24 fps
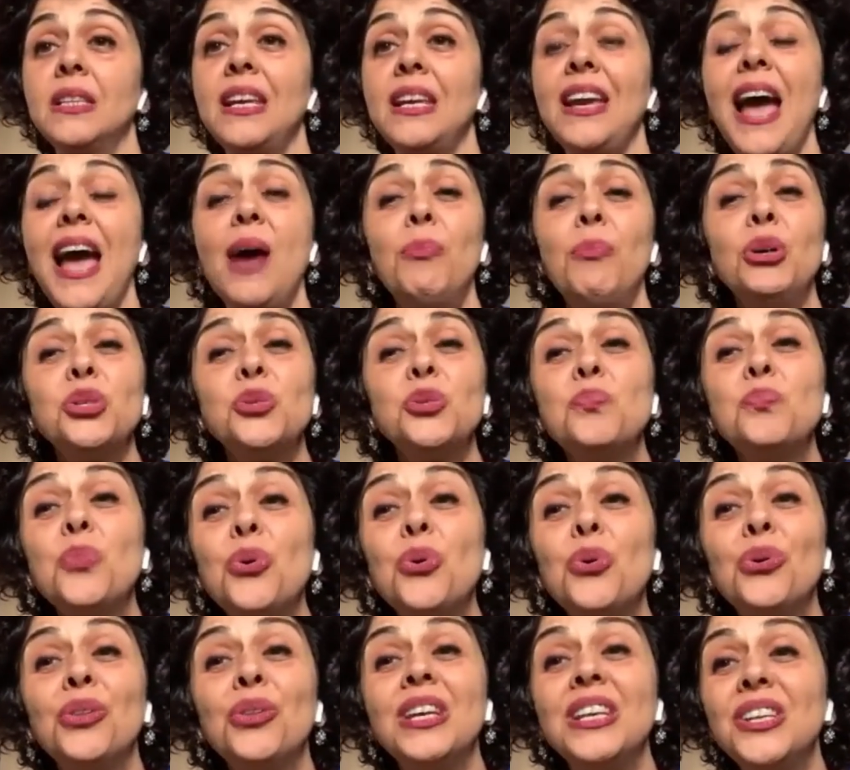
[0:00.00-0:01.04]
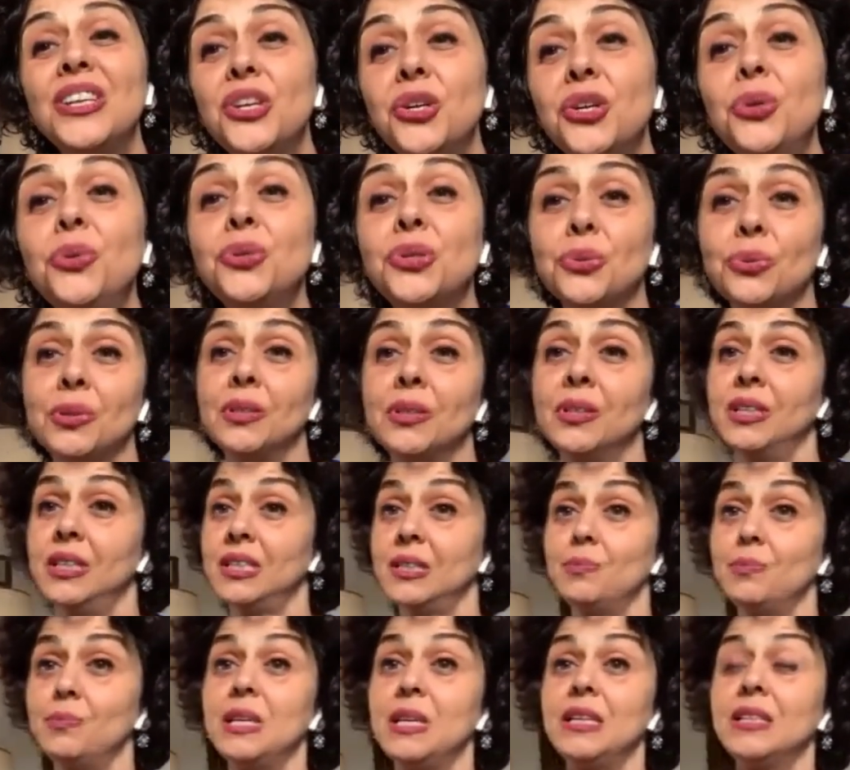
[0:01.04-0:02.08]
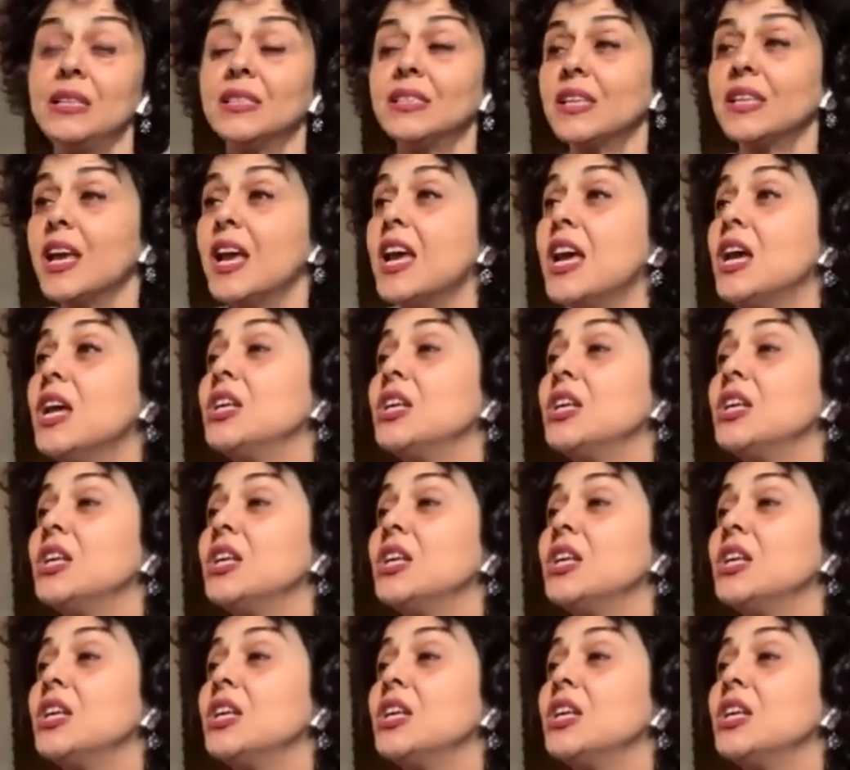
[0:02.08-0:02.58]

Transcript: how much more than usual this means, mm-hmm.